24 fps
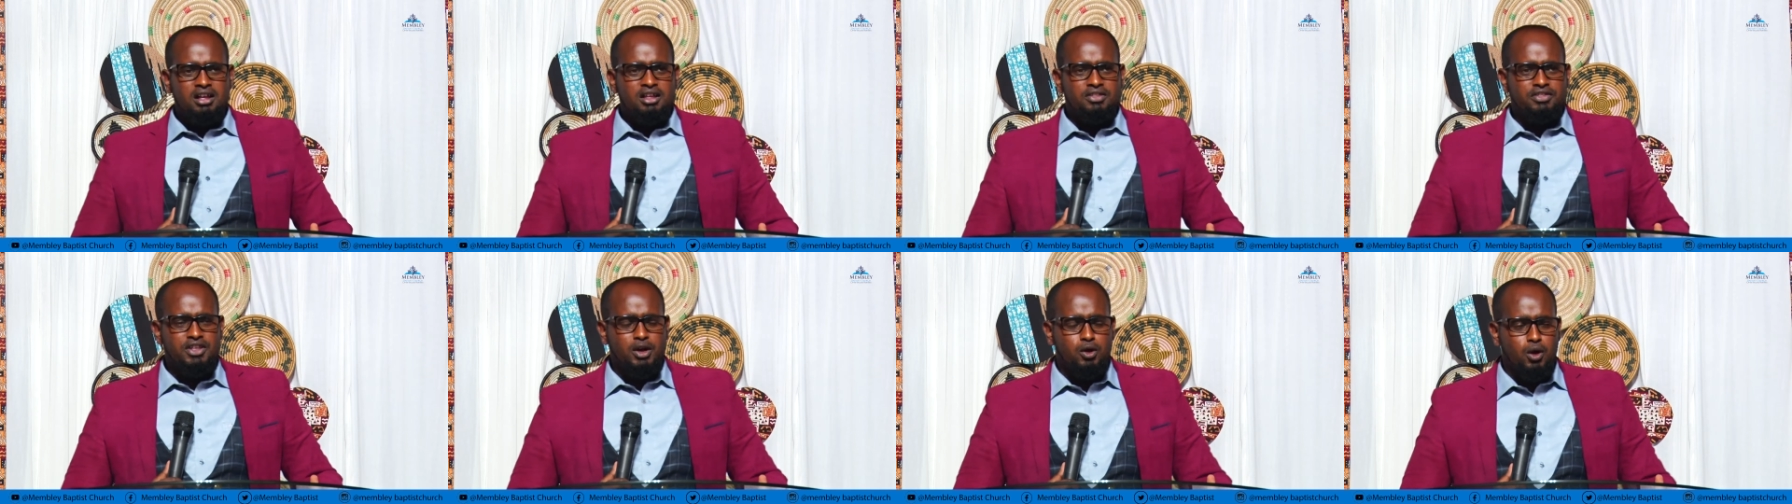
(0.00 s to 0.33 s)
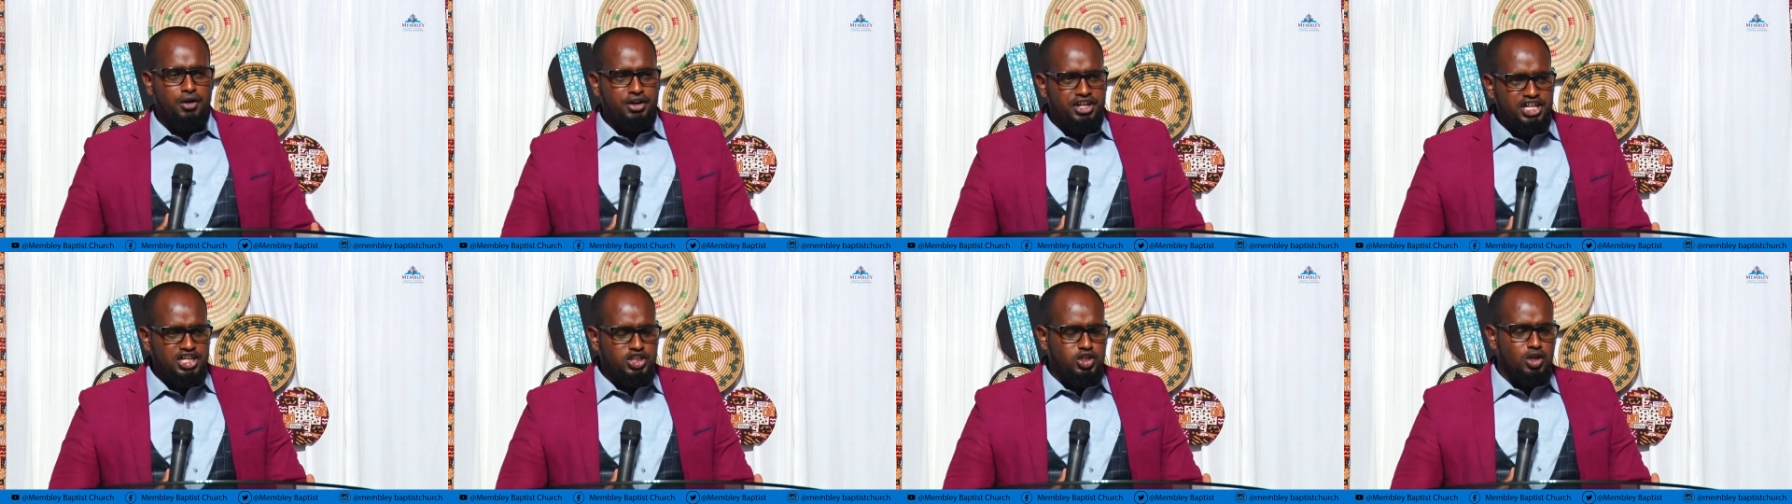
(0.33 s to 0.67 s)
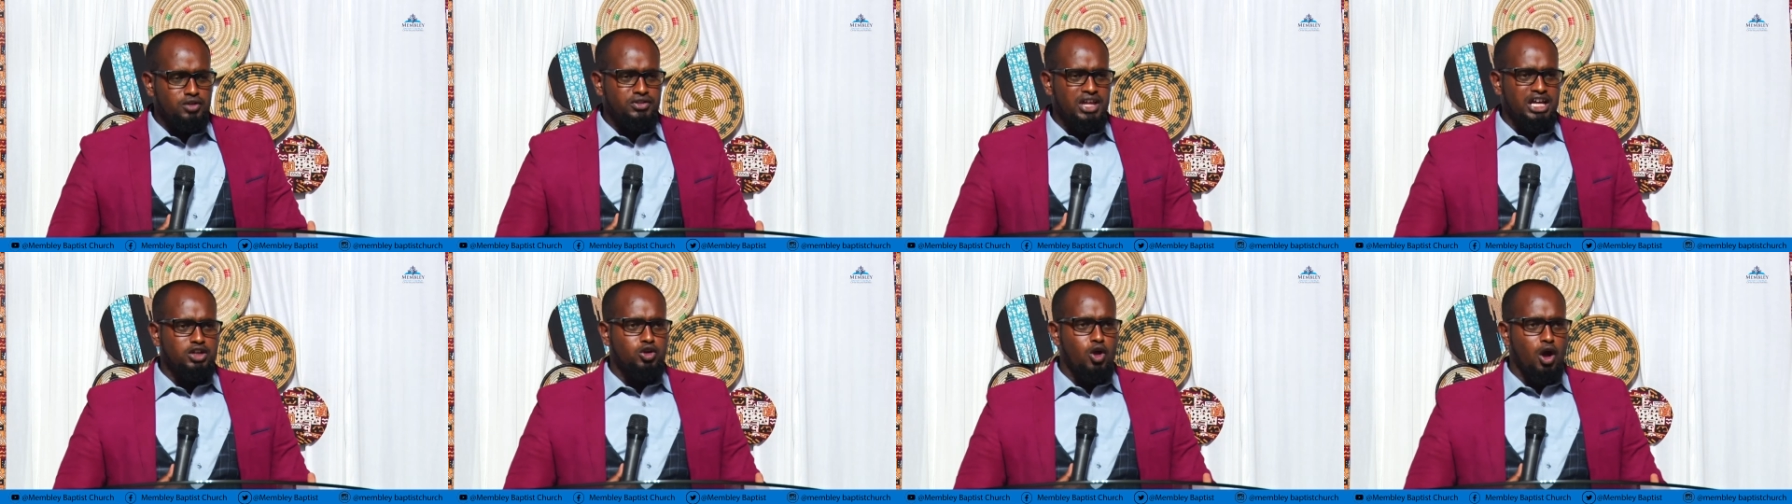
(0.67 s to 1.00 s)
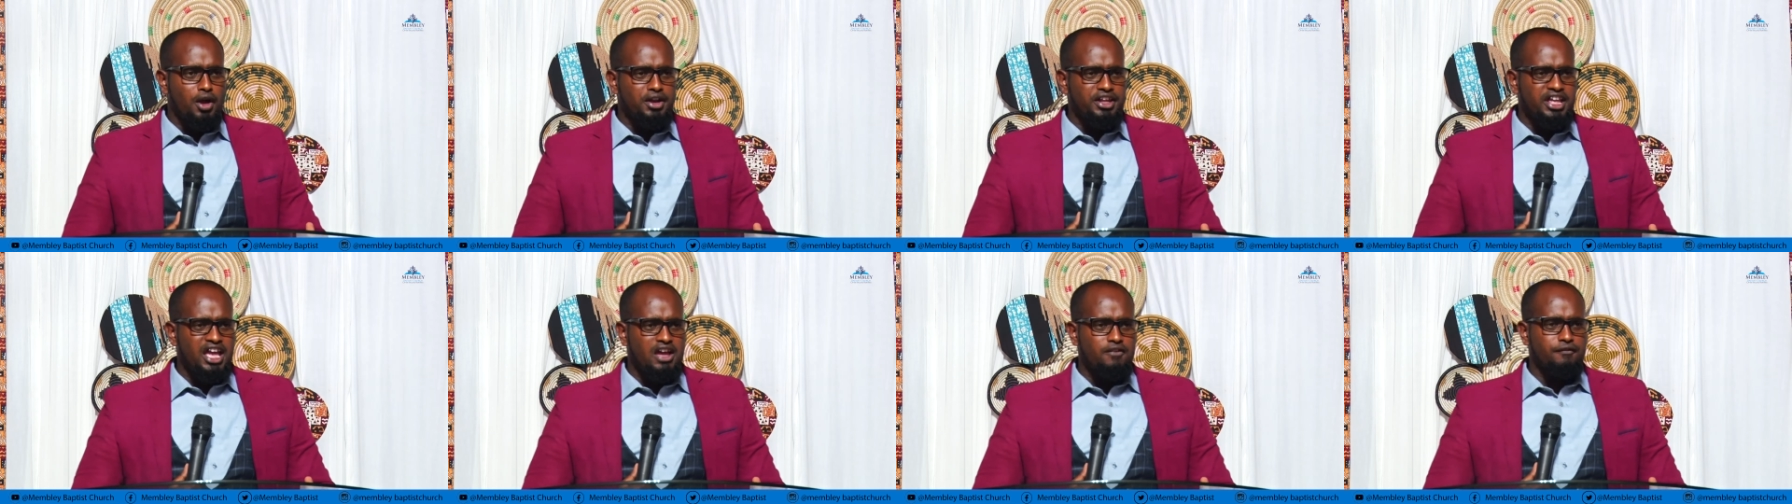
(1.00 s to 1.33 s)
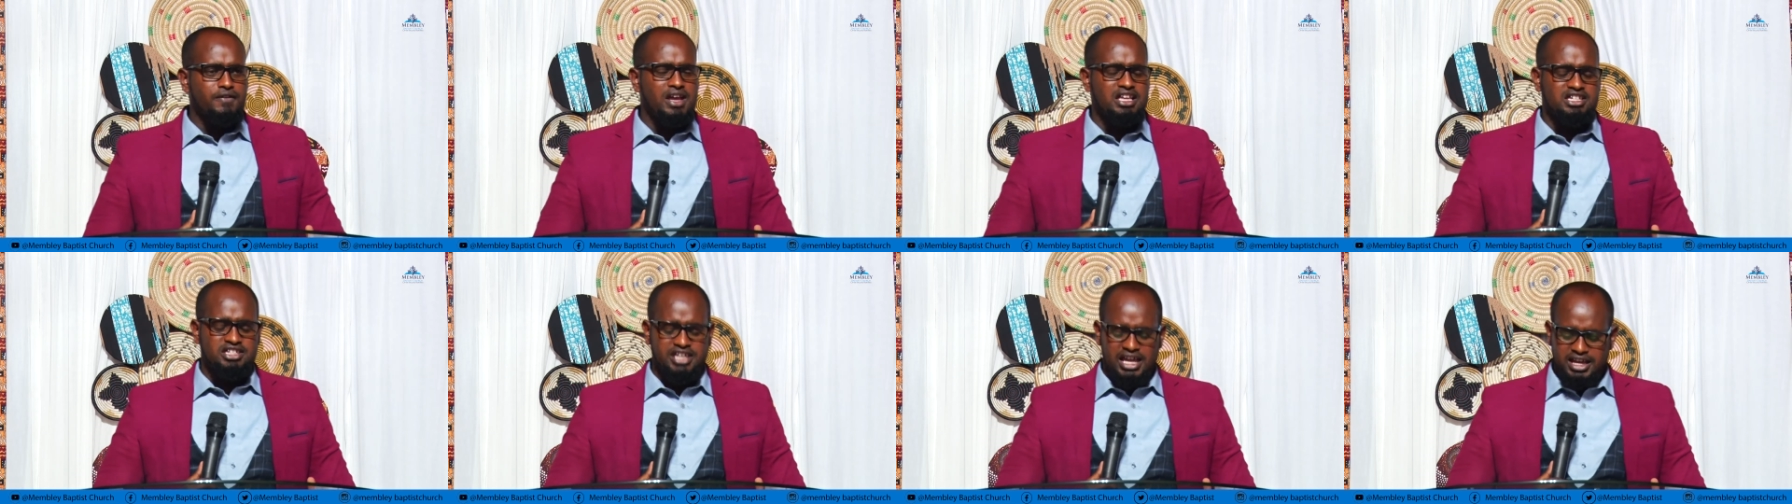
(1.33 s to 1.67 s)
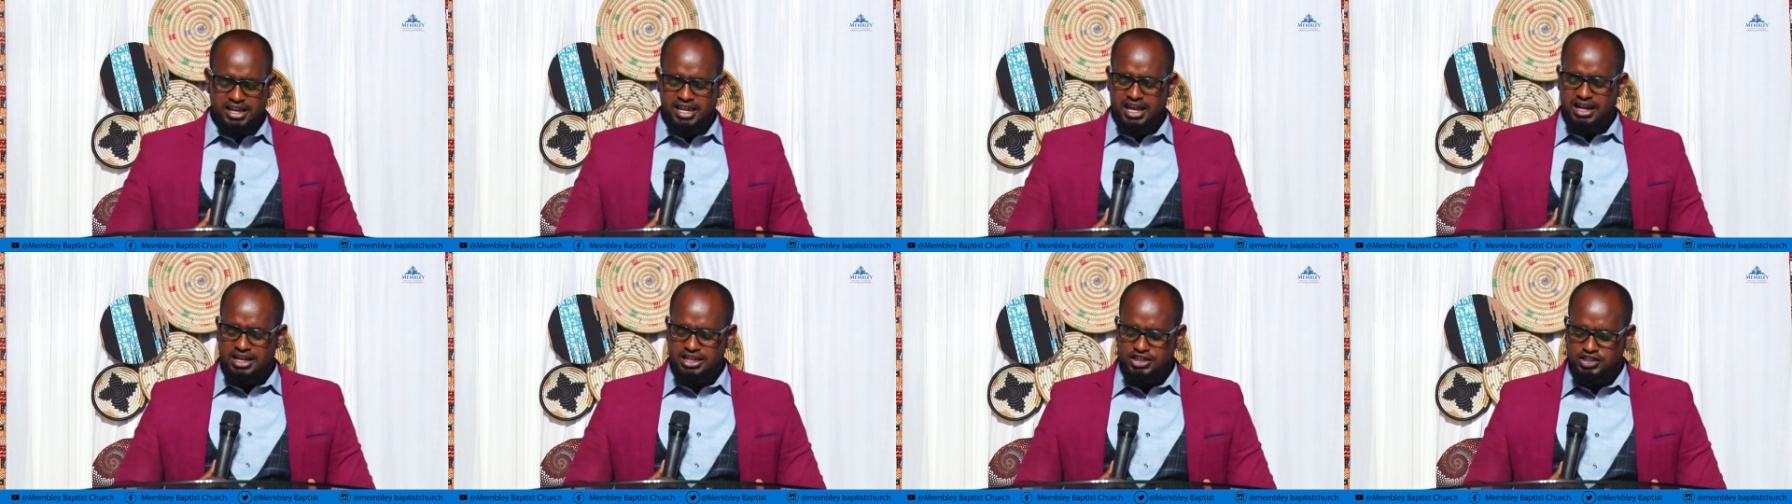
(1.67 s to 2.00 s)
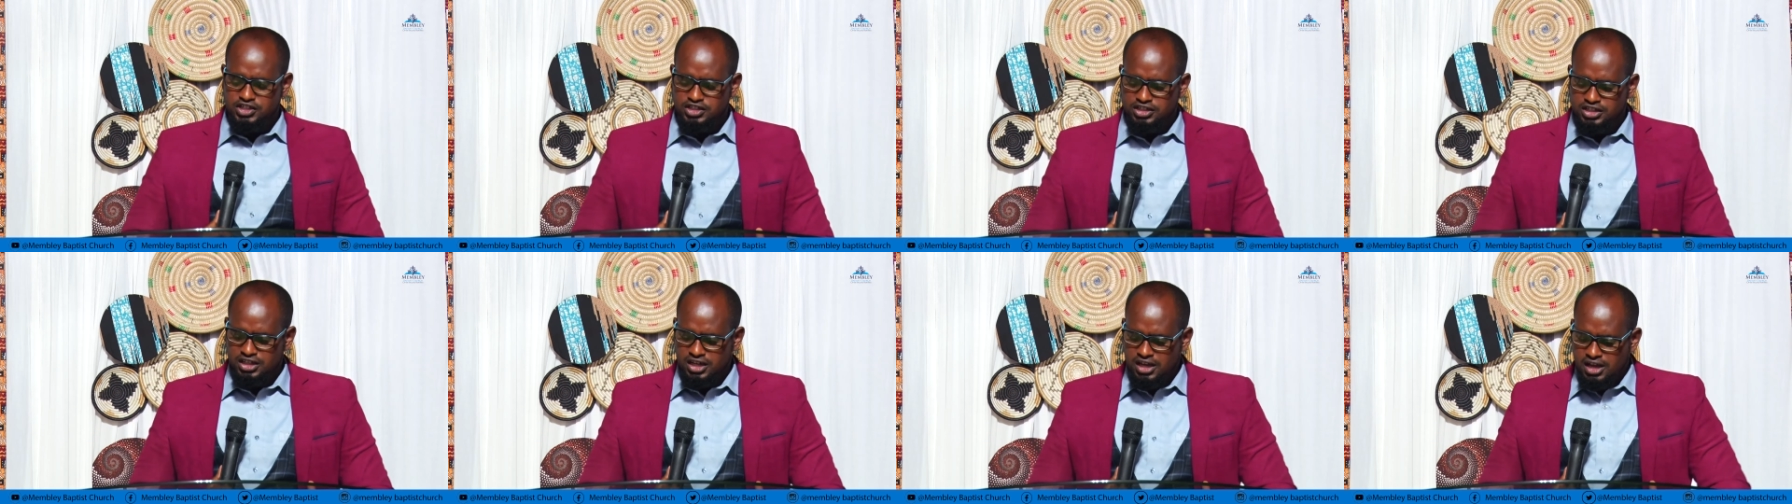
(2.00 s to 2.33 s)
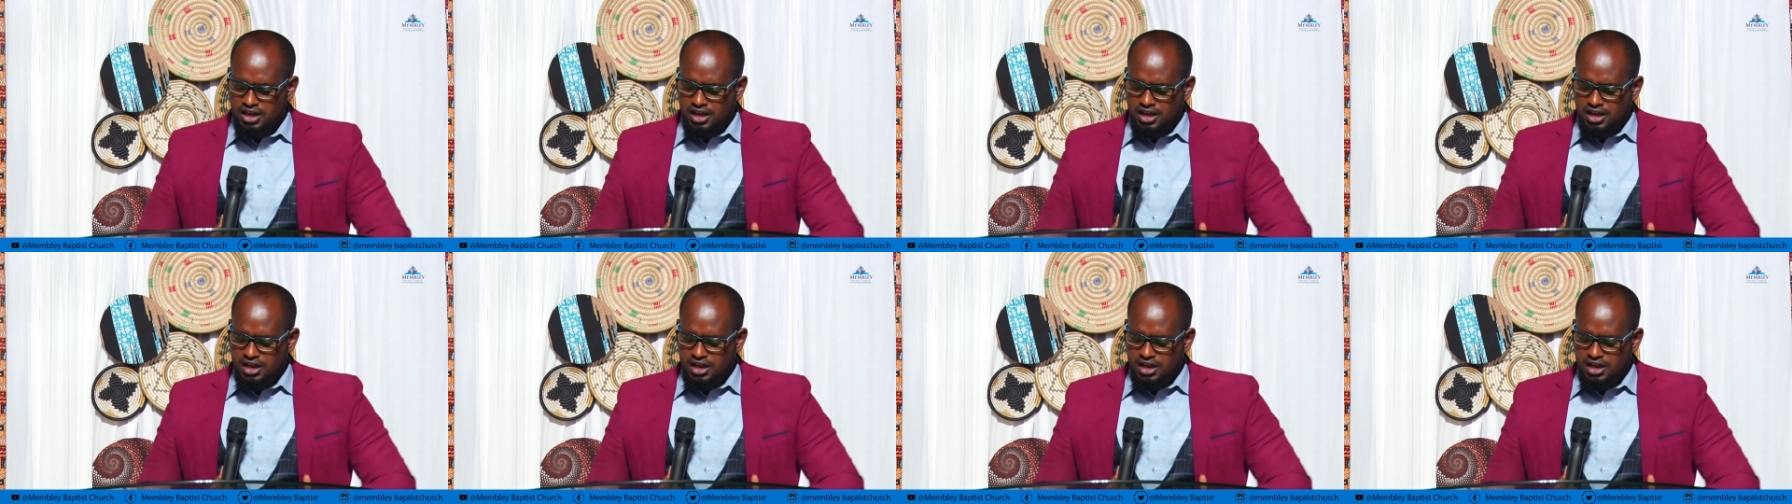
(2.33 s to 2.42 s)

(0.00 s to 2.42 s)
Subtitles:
that God gave Ezekiel is,